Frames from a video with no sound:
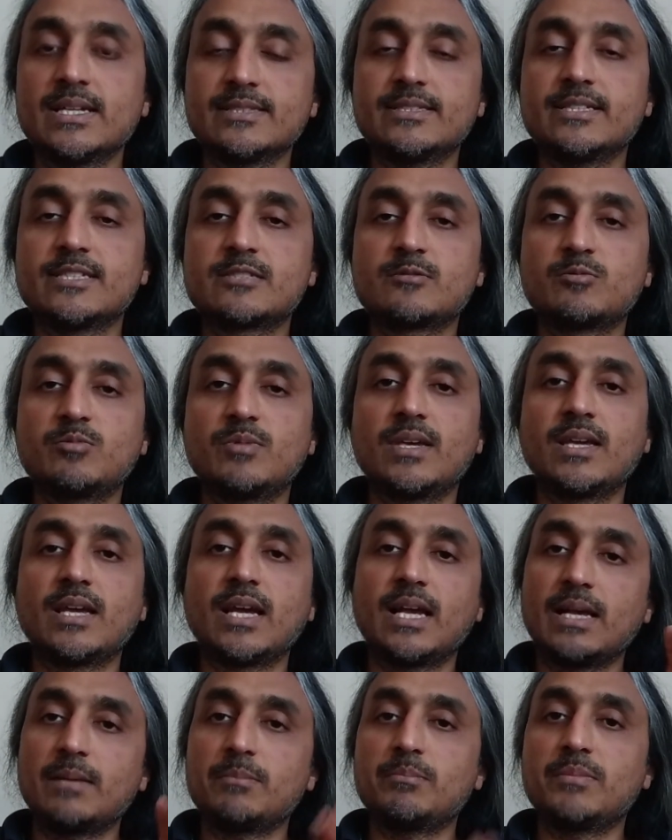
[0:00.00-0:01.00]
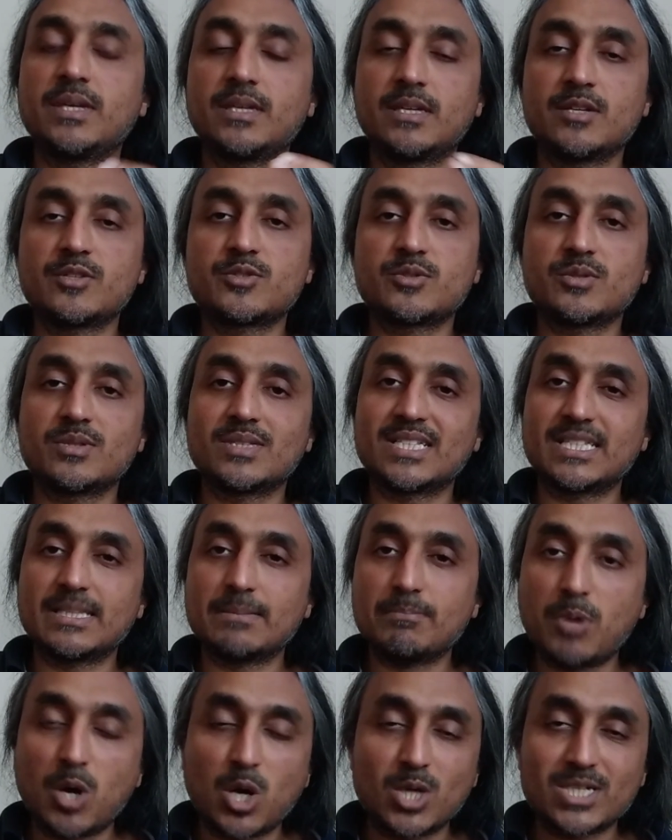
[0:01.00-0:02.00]
This way, I'm making sure that the
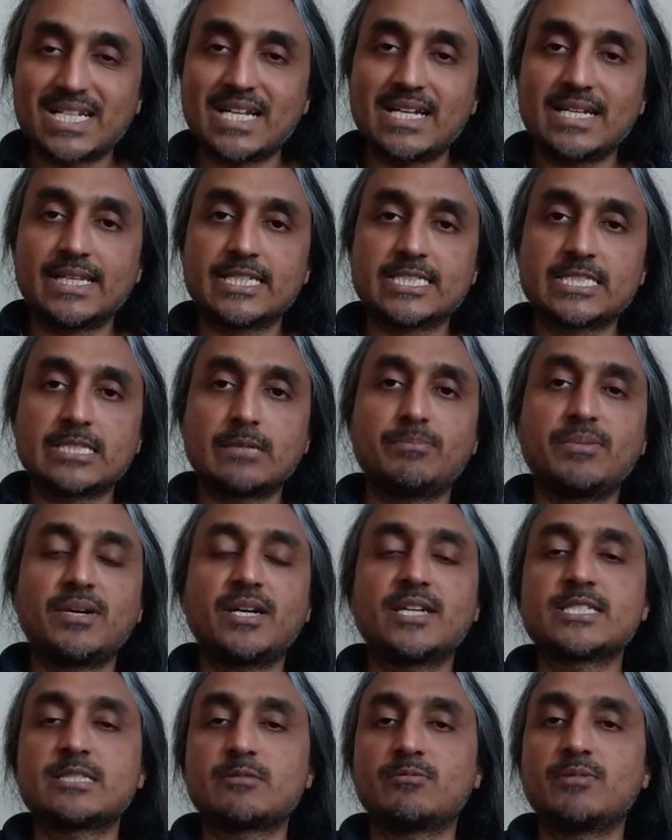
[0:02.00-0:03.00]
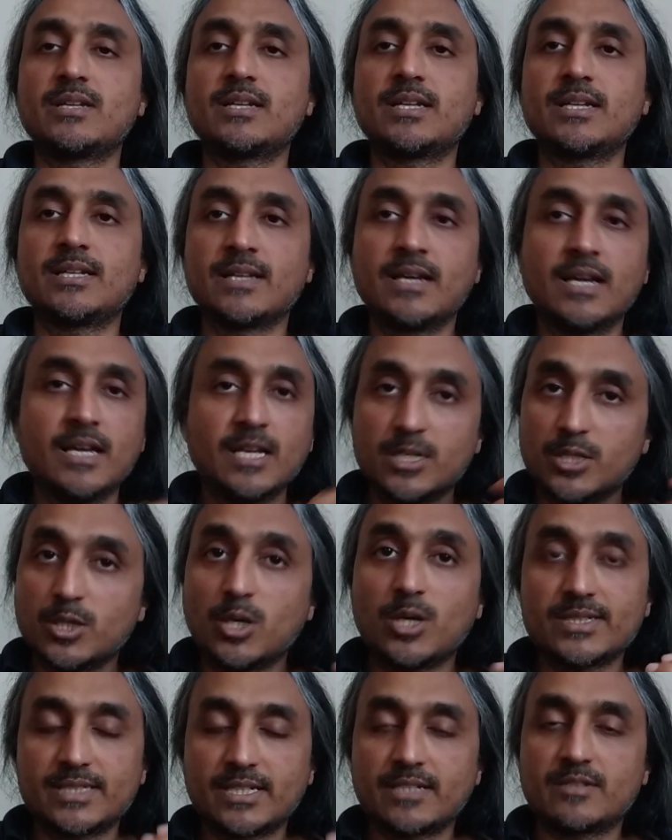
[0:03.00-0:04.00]
bottlenecks, the parts where are
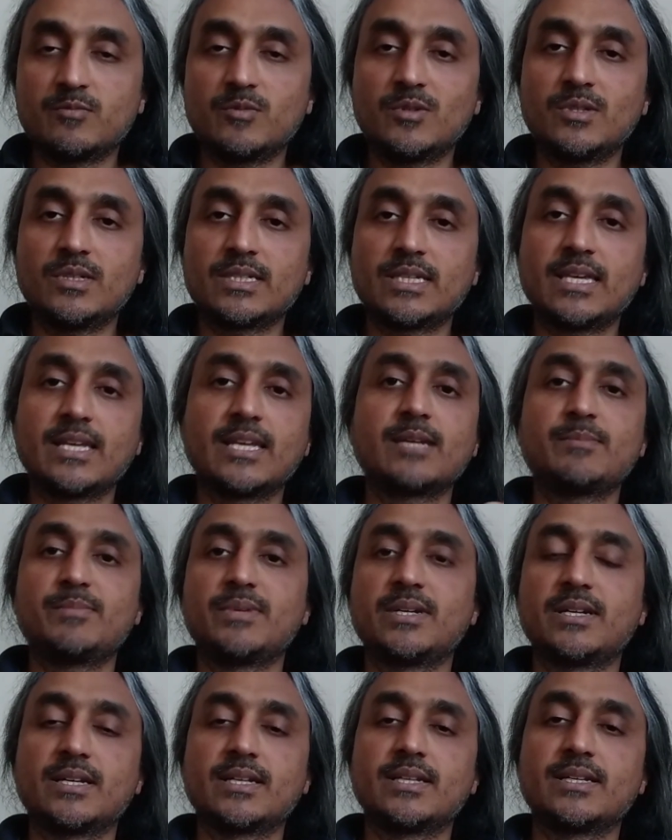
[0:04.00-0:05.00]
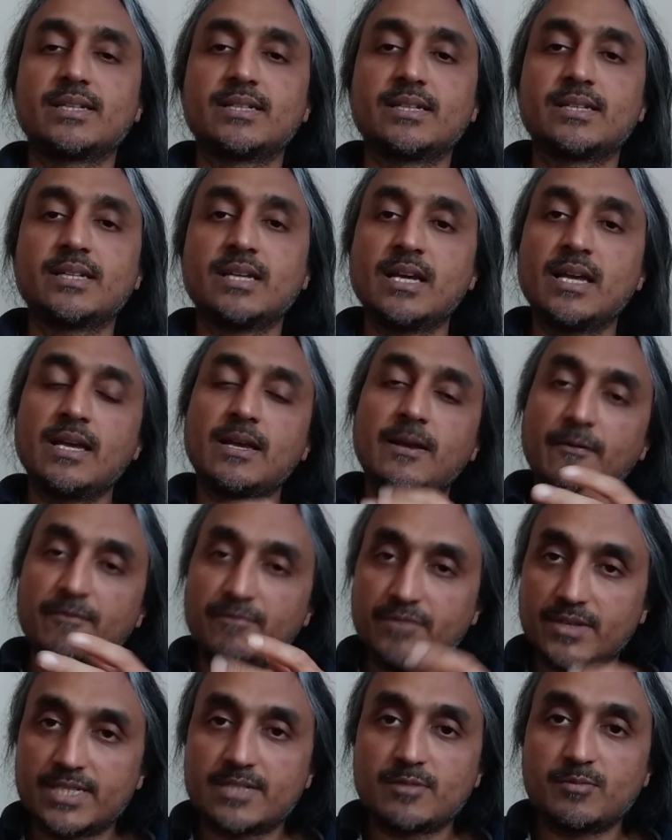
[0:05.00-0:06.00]
not at working, can be corrected,
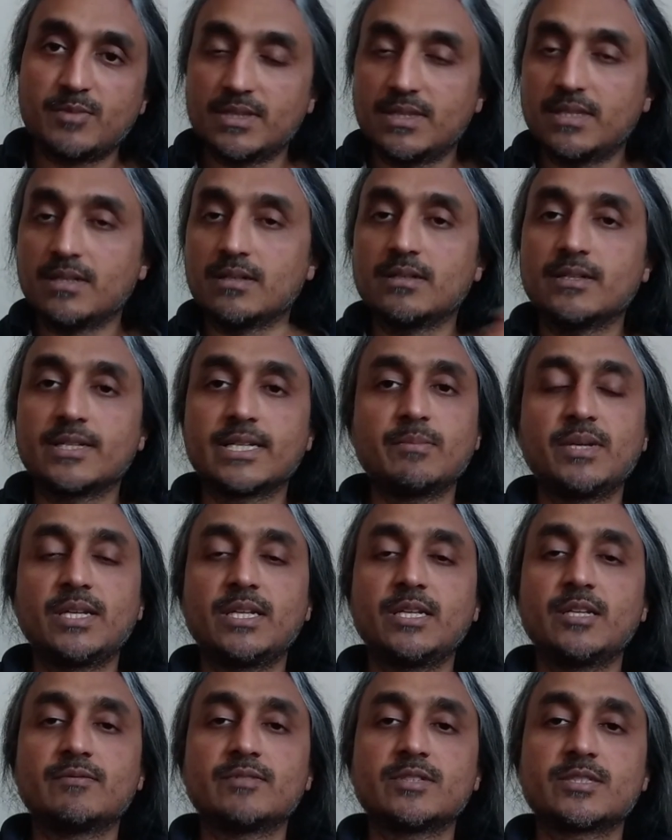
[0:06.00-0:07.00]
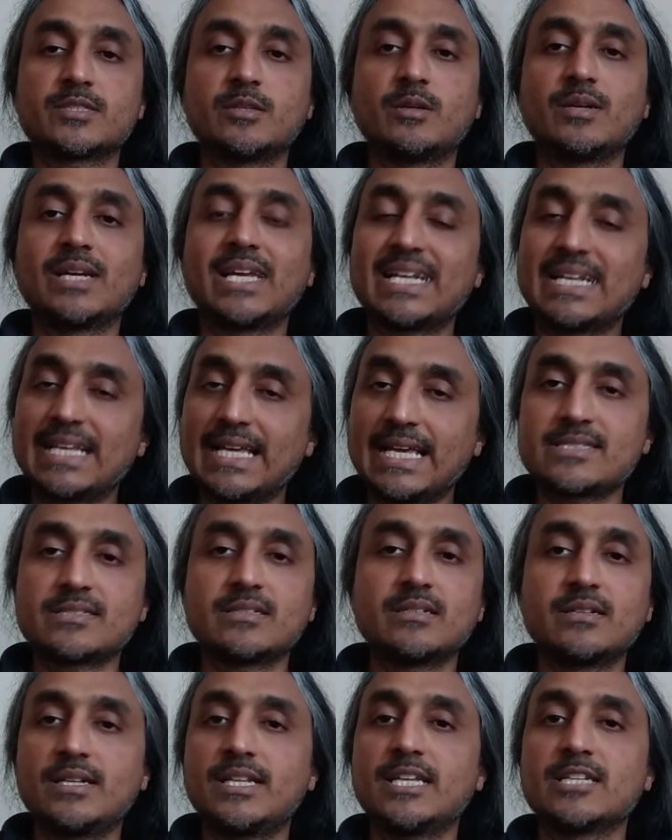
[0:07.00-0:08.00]
fit with the remaining of the song, and as
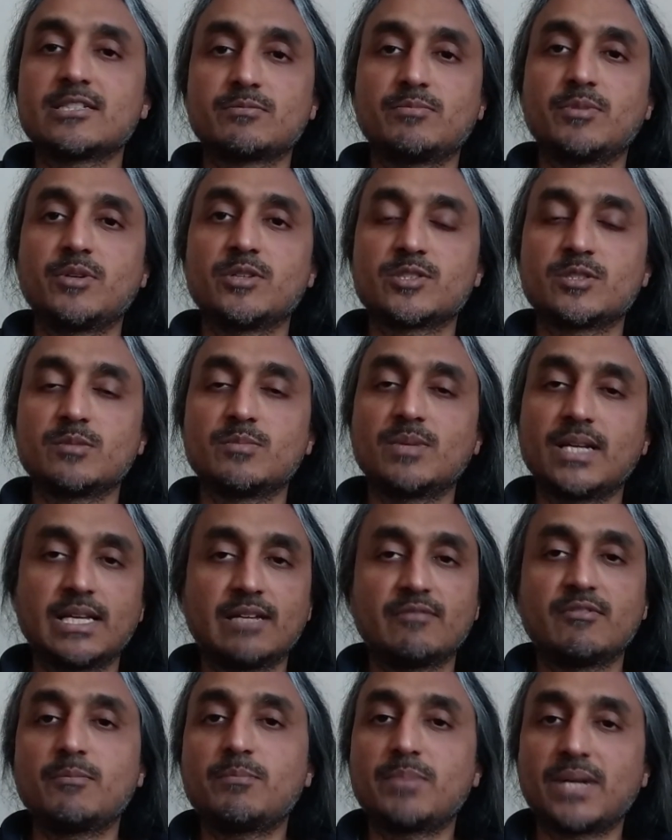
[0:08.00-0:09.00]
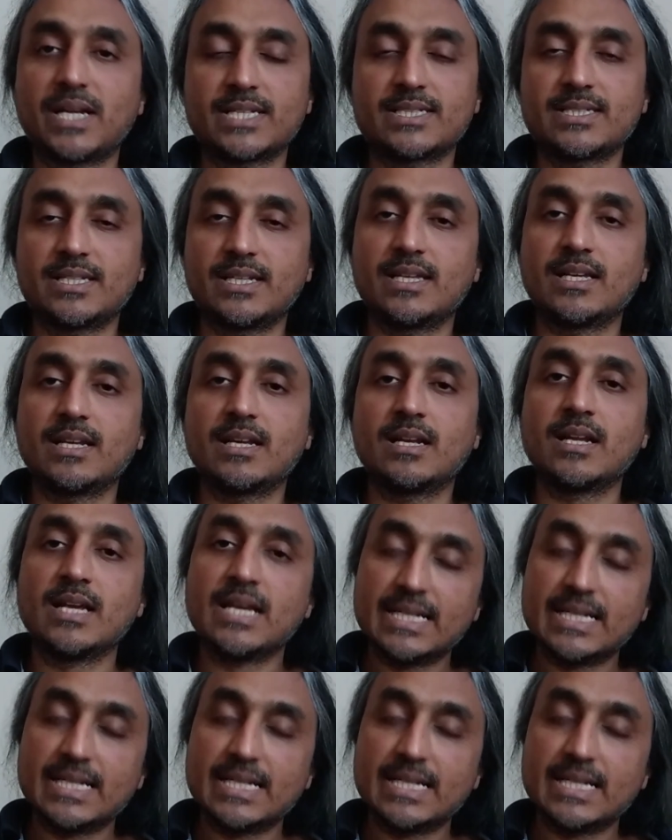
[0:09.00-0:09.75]
early as possible I have a practical